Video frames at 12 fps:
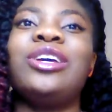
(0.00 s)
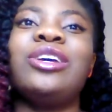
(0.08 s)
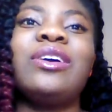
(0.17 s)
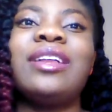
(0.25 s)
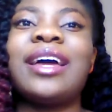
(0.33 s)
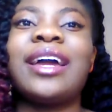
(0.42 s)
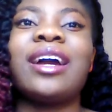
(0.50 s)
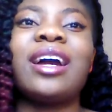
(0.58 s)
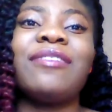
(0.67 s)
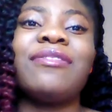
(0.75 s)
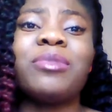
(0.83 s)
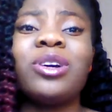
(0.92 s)
you know, like
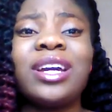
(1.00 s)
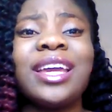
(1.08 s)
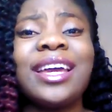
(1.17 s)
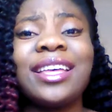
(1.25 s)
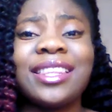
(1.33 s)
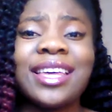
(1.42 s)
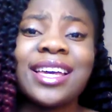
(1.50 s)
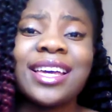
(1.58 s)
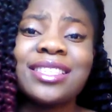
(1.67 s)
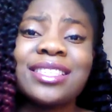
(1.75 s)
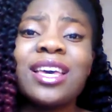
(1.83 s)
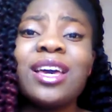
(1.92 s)
if I'm cooking
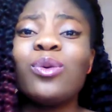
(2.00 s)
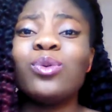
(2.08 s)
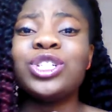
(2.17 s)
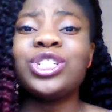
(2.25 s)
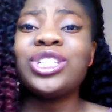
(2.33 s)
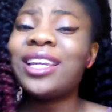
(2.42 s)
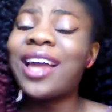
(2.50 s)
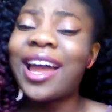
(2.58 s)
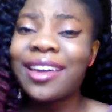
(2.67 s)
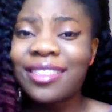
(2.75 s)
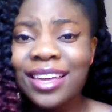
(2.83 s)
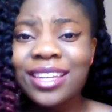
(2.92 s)
this, will she
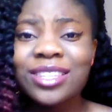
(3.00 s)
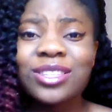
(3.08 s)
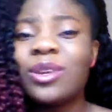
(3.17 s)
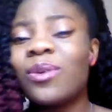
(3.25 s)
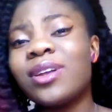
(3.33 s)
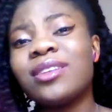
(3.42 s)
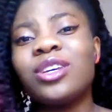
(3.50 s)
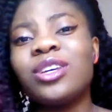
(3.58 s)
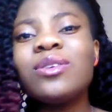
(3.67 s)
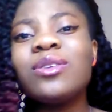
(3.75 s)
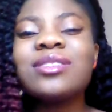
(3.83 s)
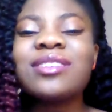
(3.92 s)
like this? You know, and,
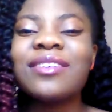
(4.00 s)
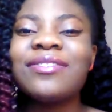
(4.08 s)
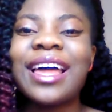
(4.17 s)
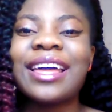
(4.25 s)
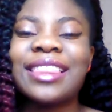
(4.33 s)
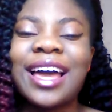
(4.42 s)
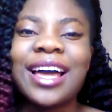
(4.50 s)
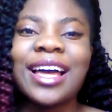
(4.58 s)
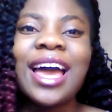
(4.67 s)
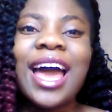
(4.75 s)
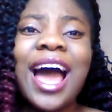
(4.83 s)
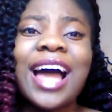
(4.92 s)
you know, stuff like that.
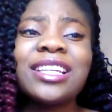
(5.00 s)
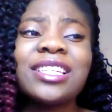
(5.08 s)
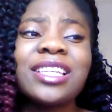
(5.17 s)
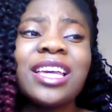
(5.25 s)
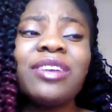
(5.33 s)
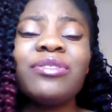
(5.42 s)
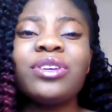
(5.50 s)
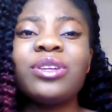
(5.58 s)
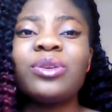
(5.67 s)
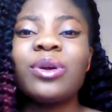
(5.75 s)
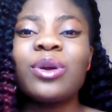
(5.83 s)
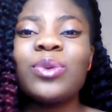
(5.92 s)
And
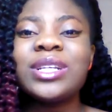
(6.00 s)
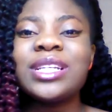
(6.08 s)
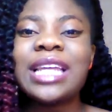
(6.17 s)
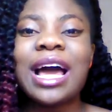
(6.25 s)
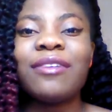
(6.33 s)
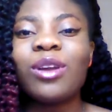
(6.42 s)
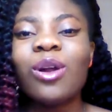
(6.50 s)
even we did have